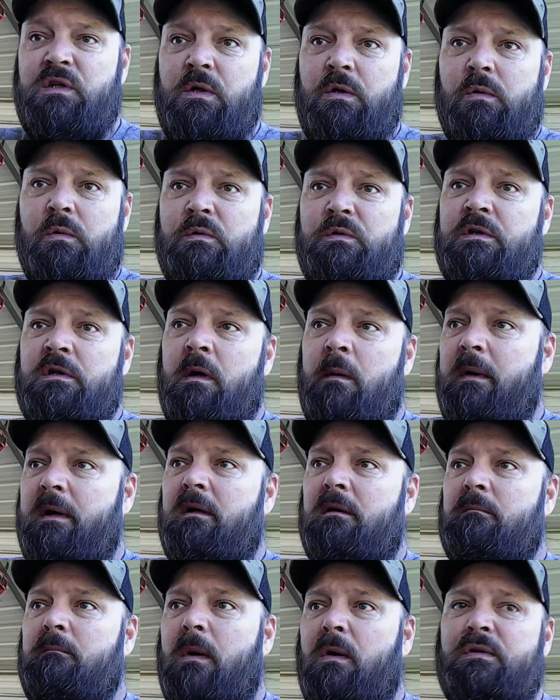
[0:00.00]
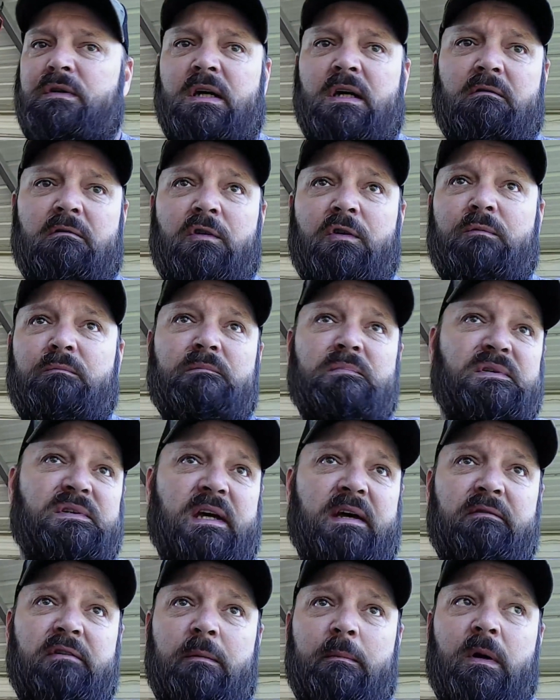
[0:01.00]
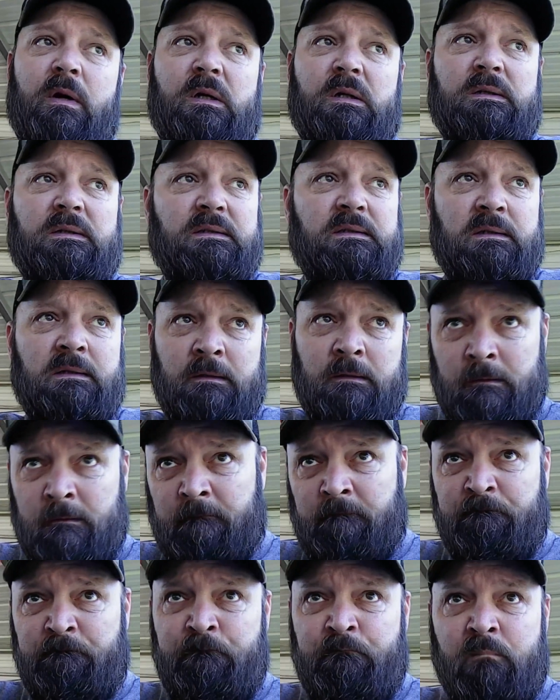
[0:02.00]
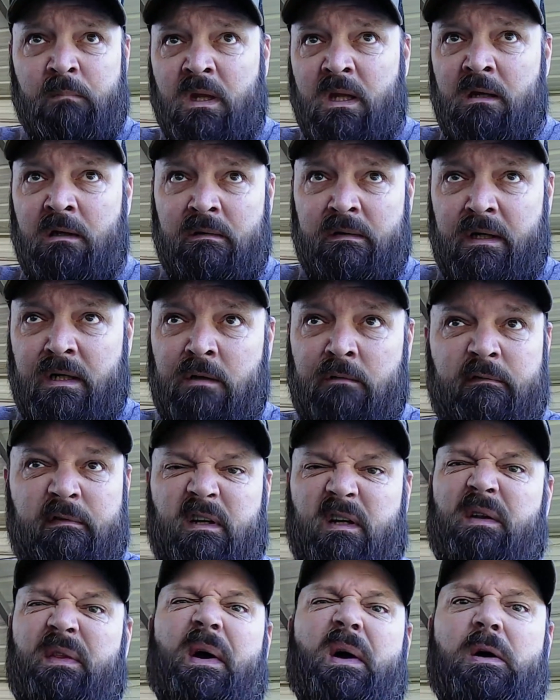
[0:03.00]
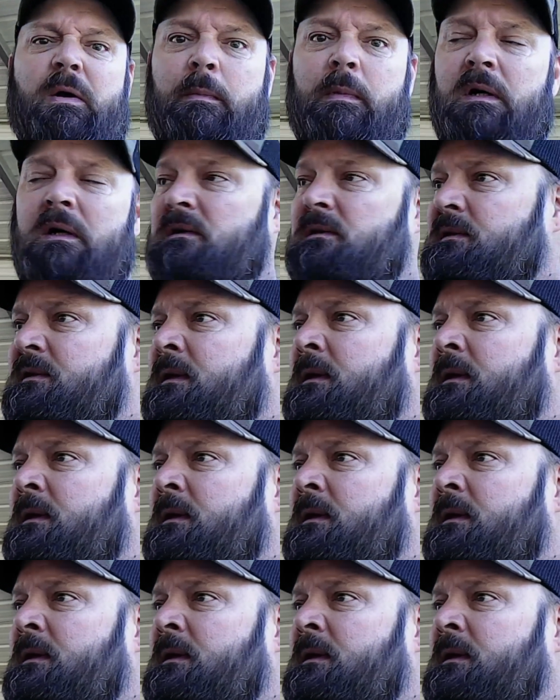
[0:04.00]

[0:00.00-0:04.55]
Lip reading: I mean, motel room $70, dinner figure $30.